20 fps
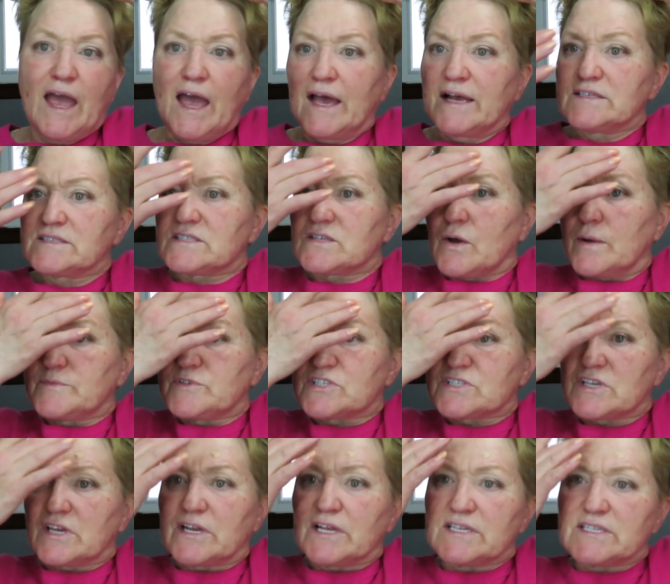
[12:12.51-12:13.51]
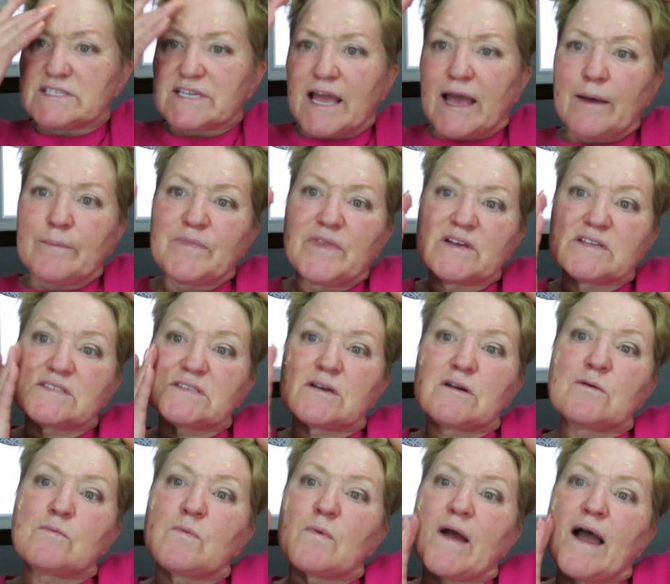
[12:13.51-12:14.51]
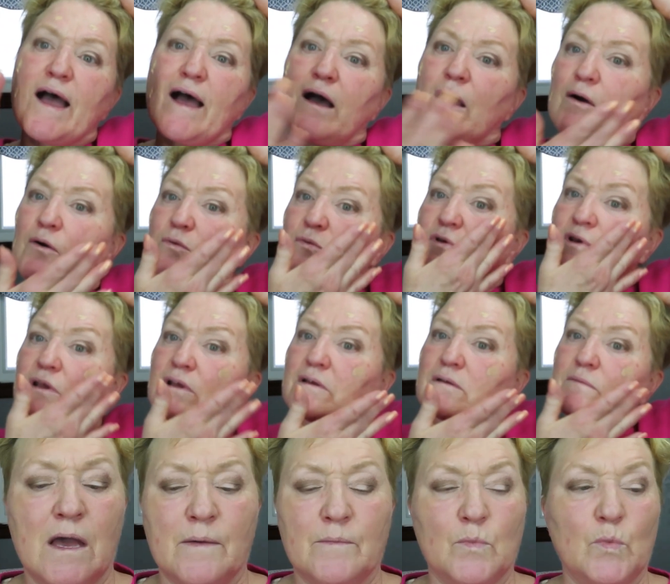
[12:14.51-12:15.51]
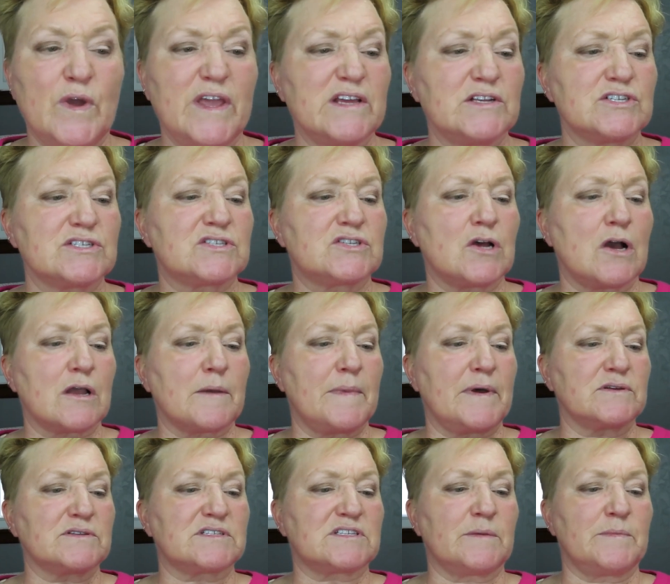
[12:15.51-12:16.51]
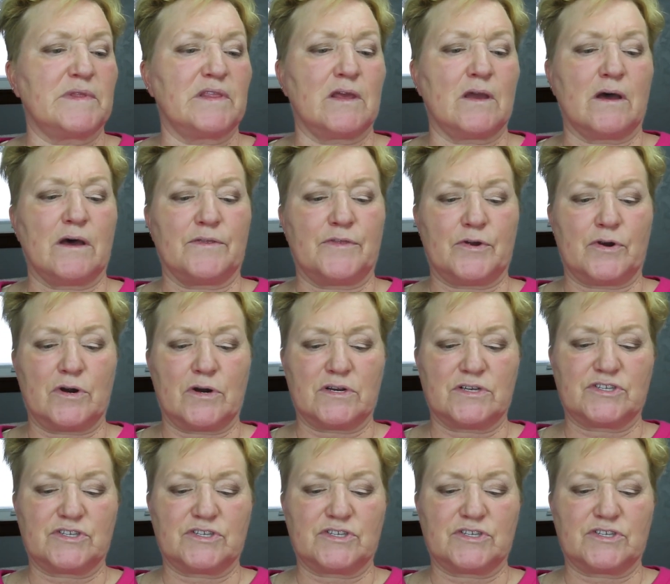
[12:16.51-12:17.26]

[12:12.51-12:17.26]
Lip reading: And so I'm just going to dab this around. We can just talk about some of the other.